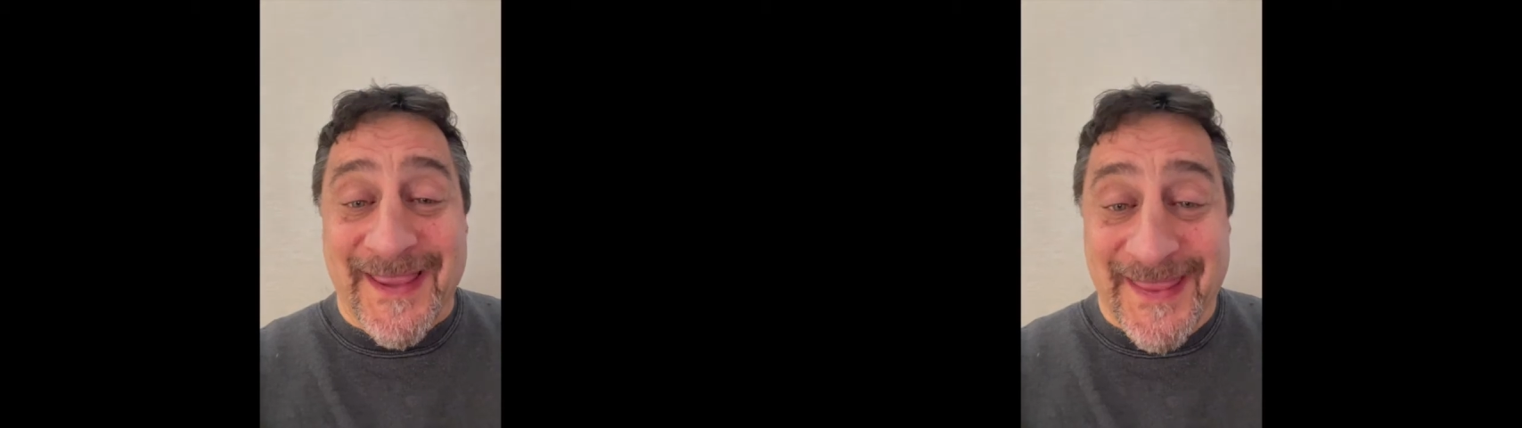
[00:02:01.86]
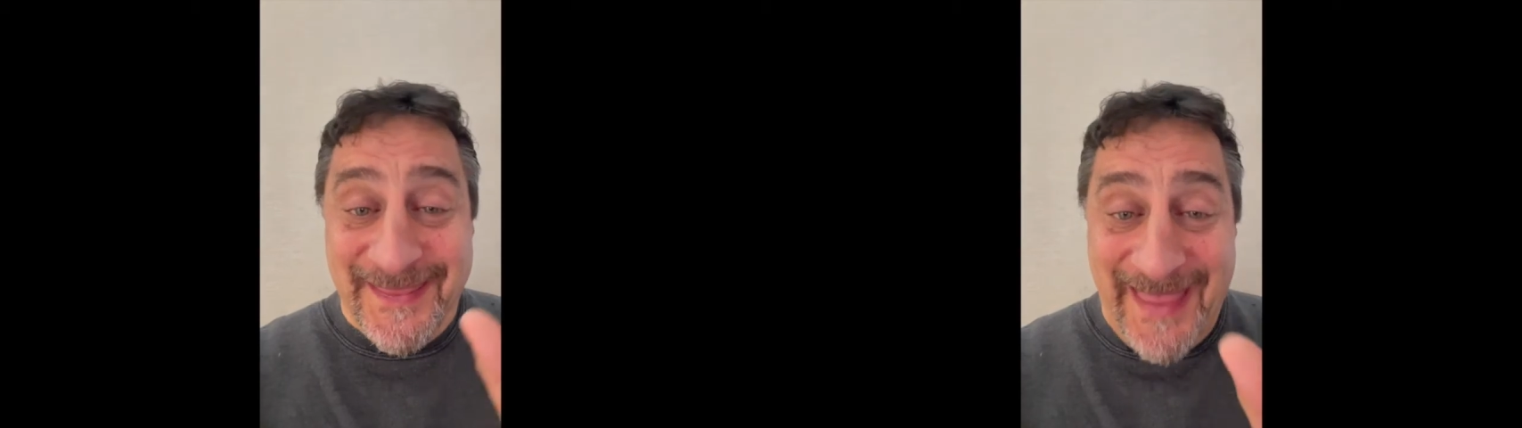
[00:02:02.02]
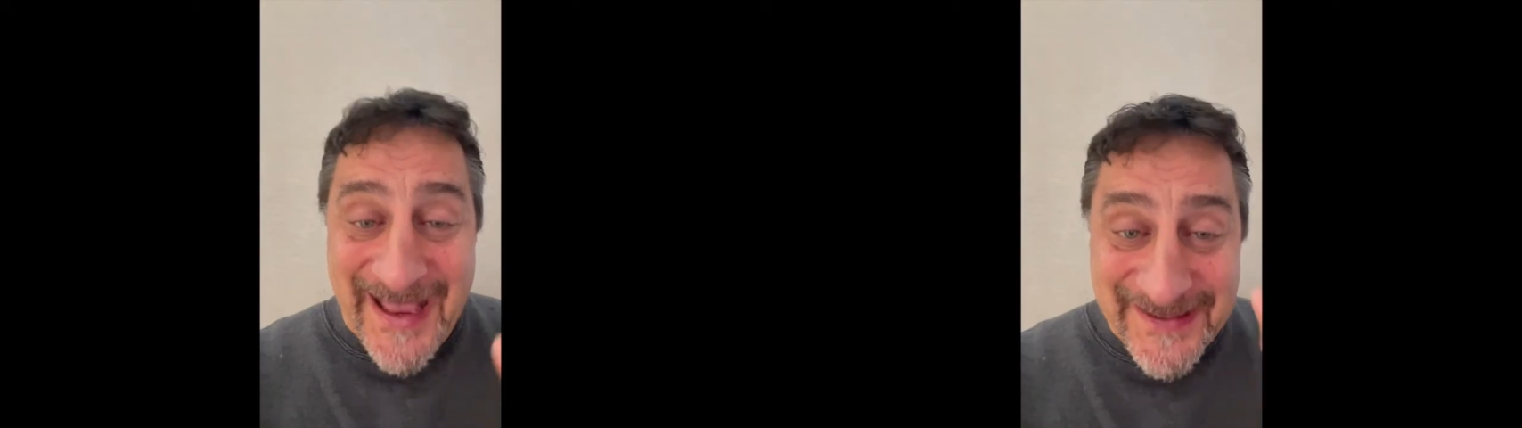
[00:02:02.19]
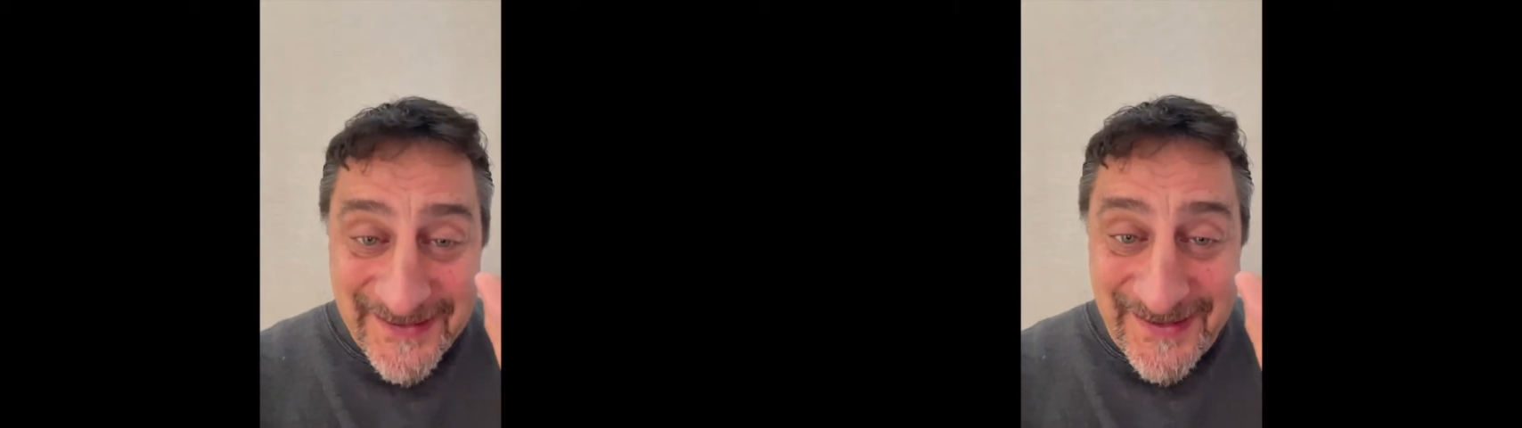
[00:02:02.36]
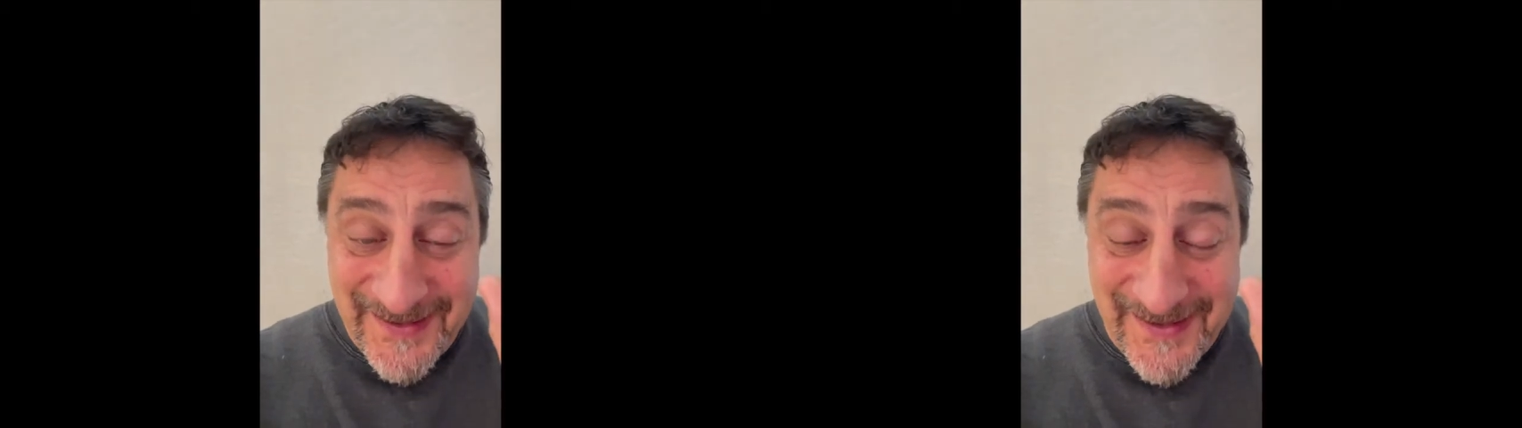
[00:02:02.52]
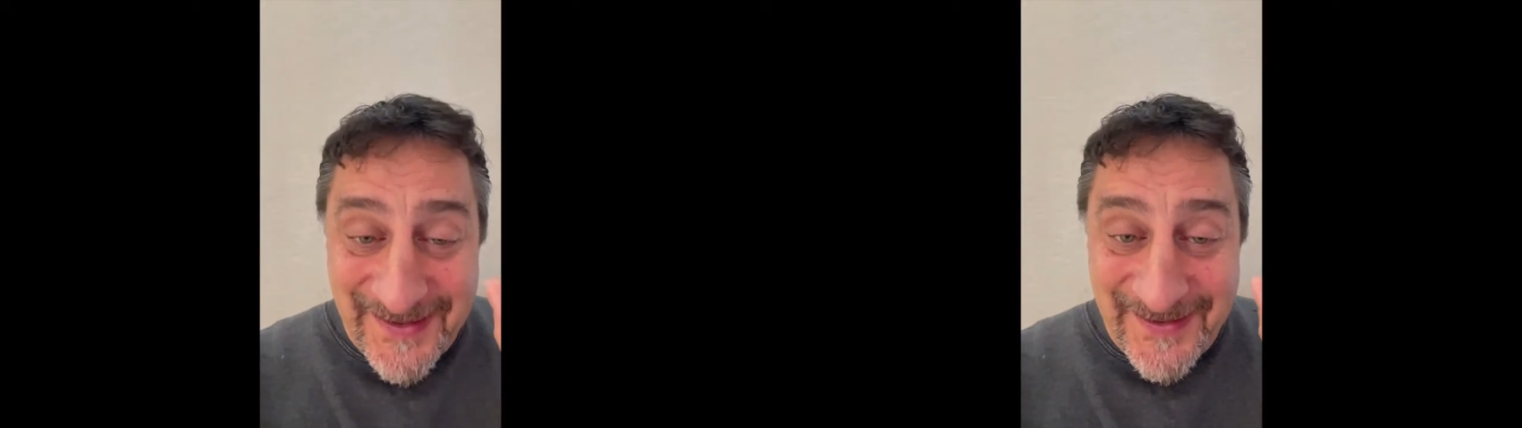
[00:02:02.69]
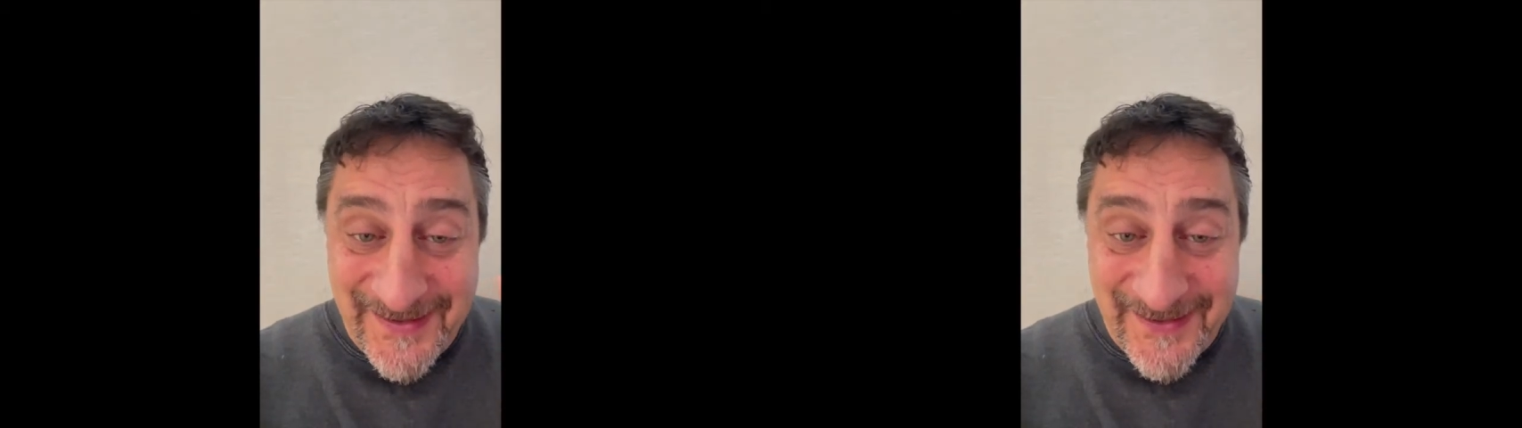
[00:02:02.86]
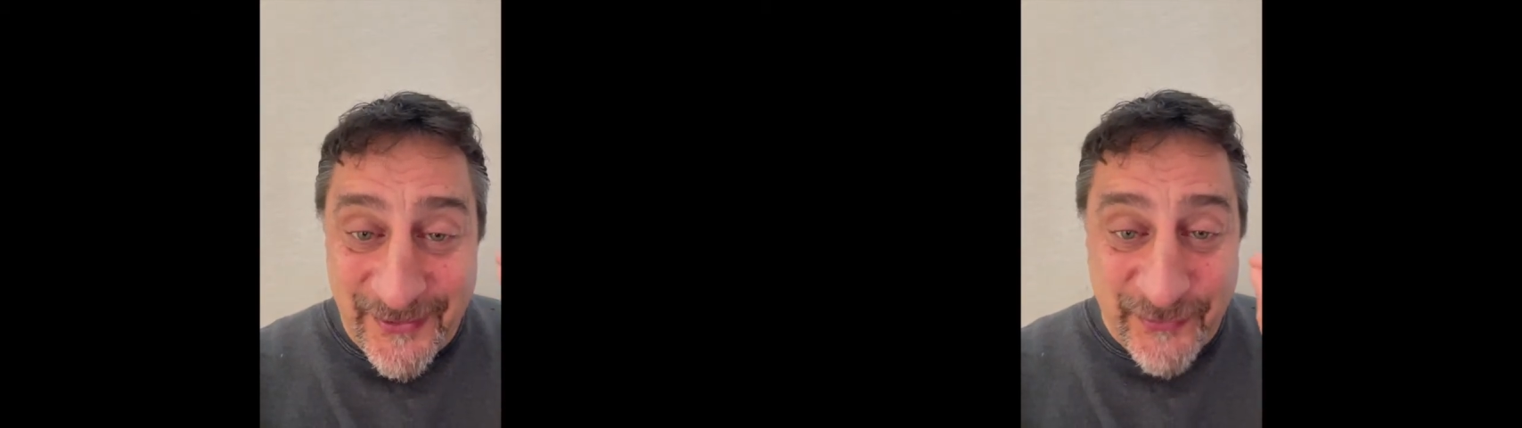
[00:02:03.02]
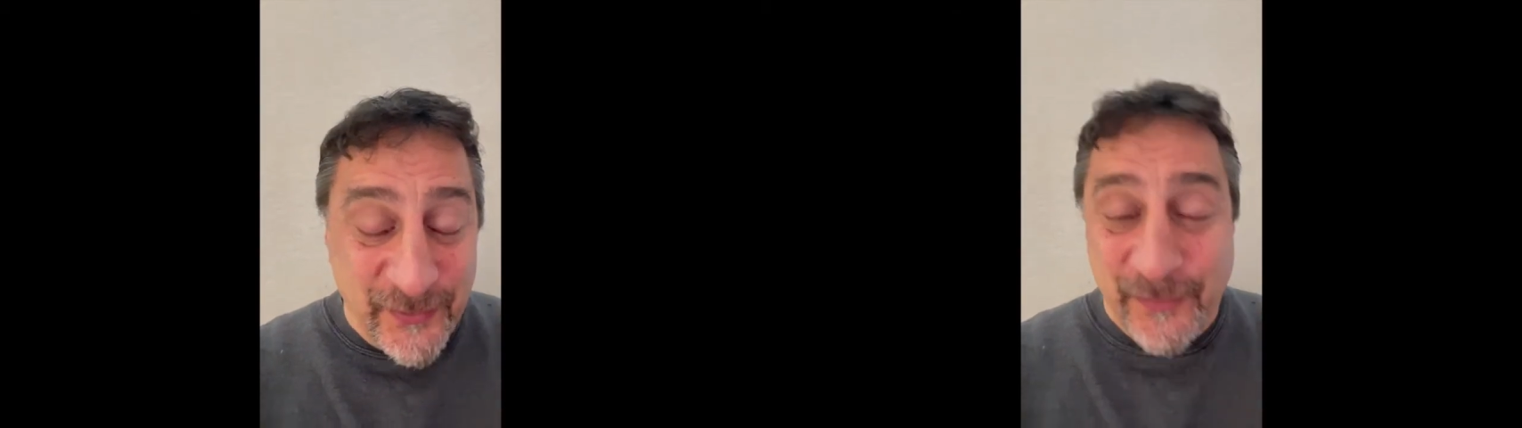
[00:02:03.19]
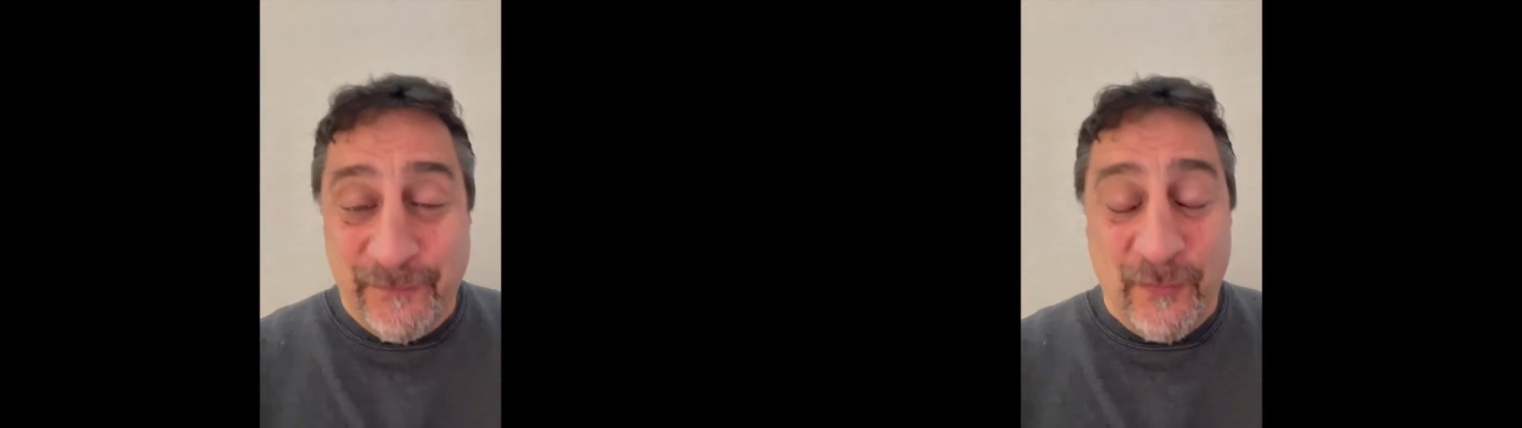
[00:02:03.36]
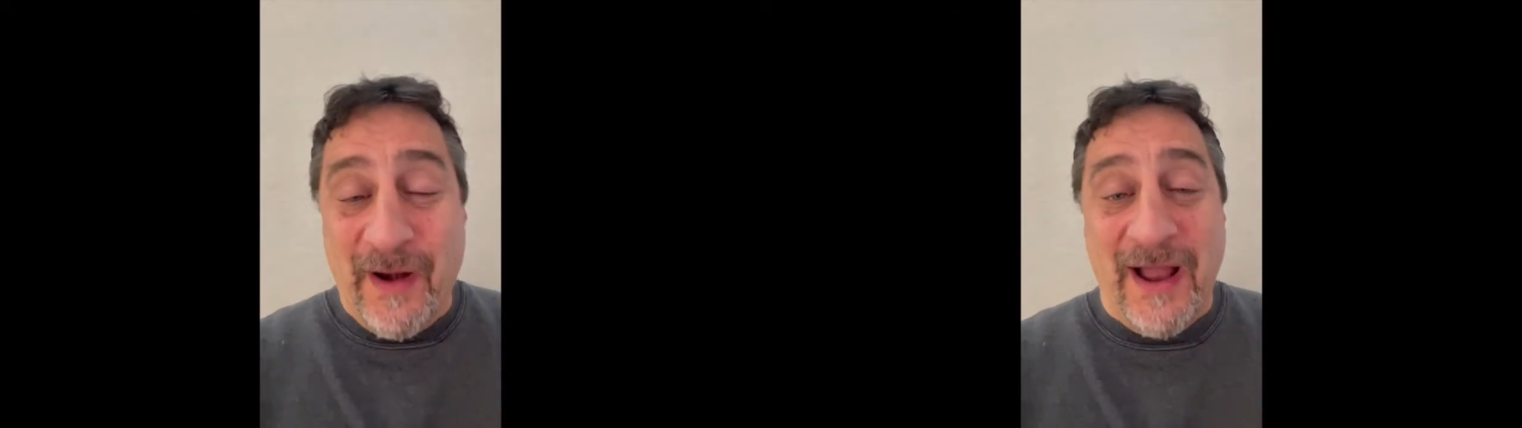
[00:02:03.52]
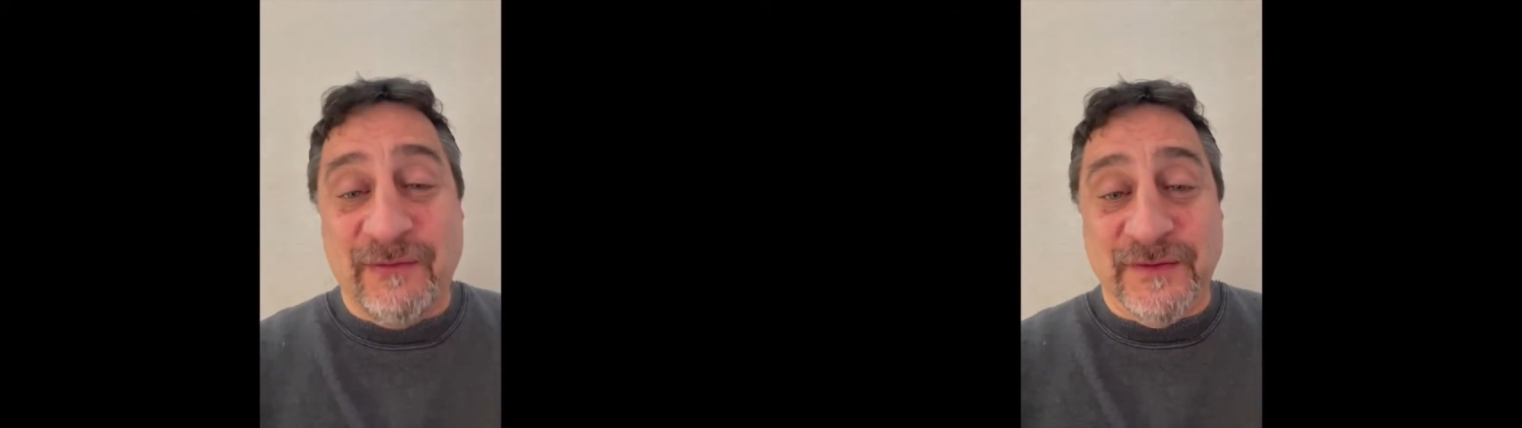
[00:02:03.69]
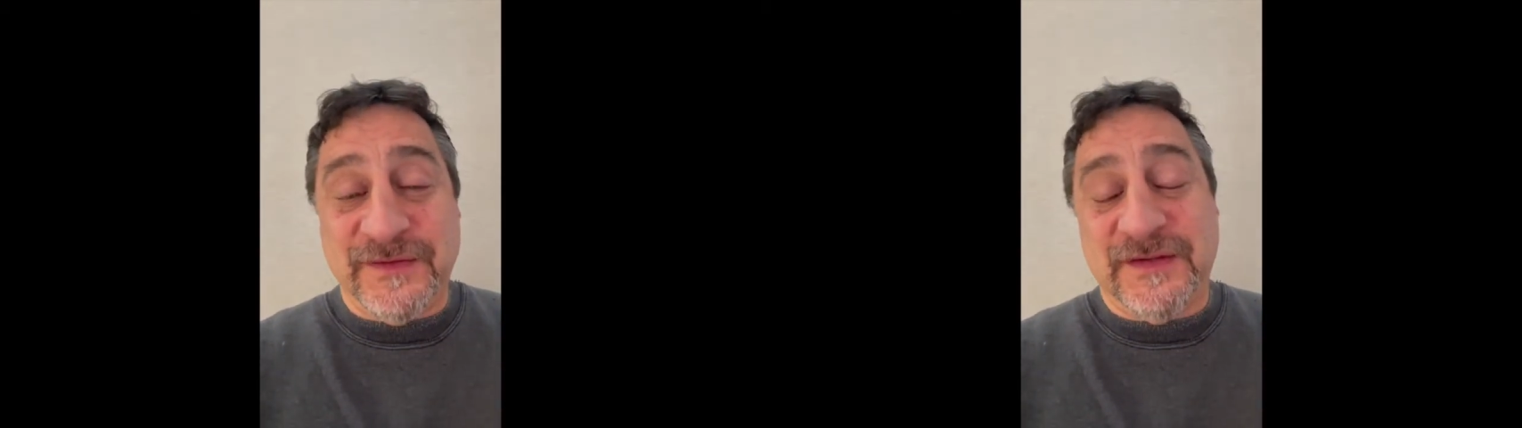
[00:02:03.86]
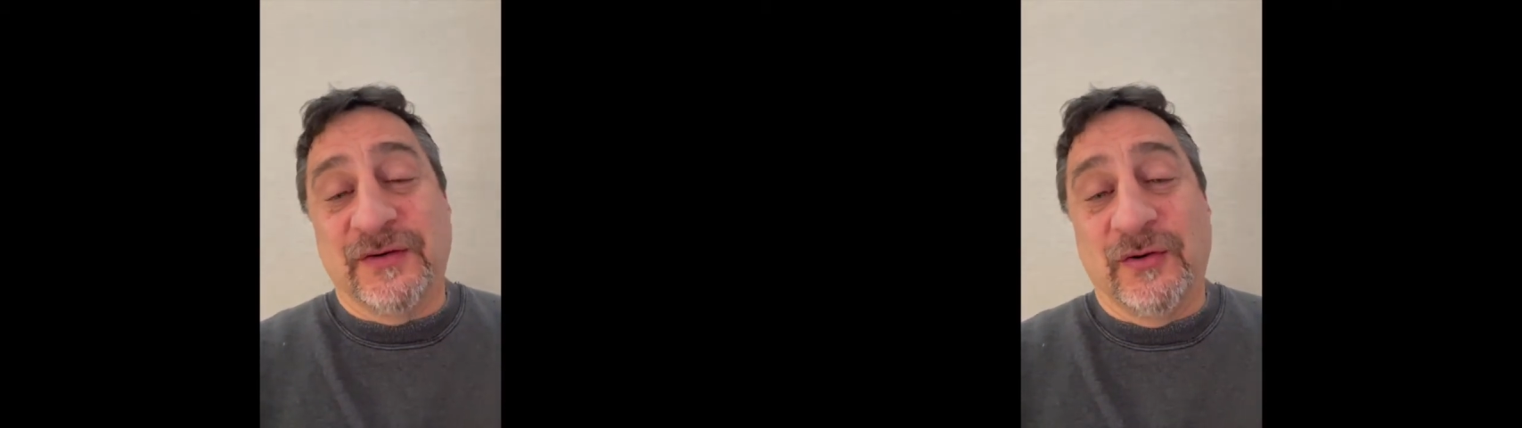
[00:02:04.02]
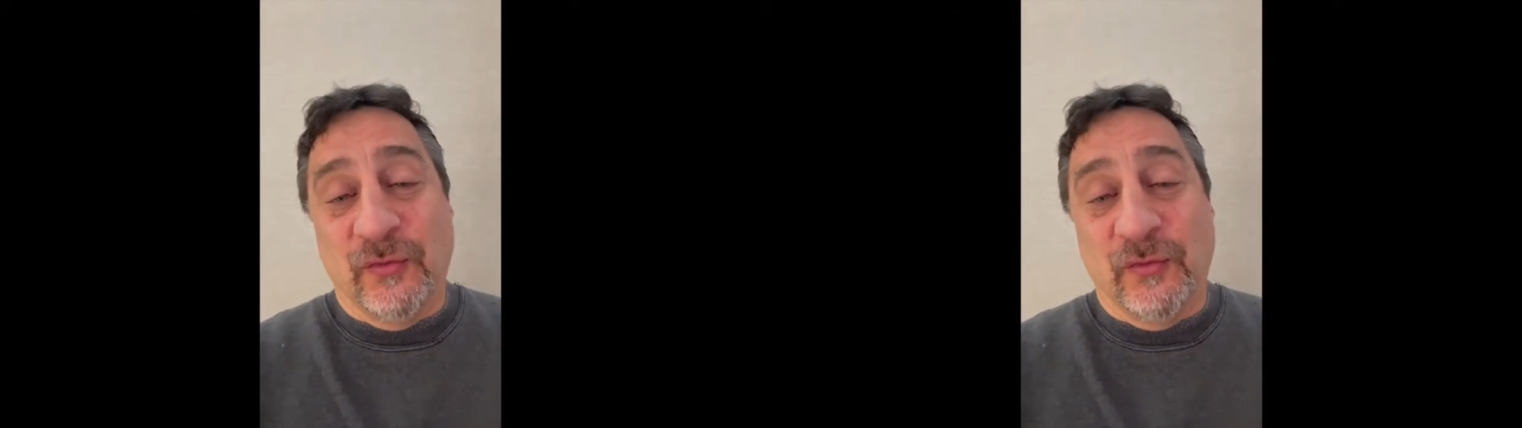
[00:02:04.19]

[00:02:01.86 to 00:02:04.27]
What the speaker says: That 3 or 4 hours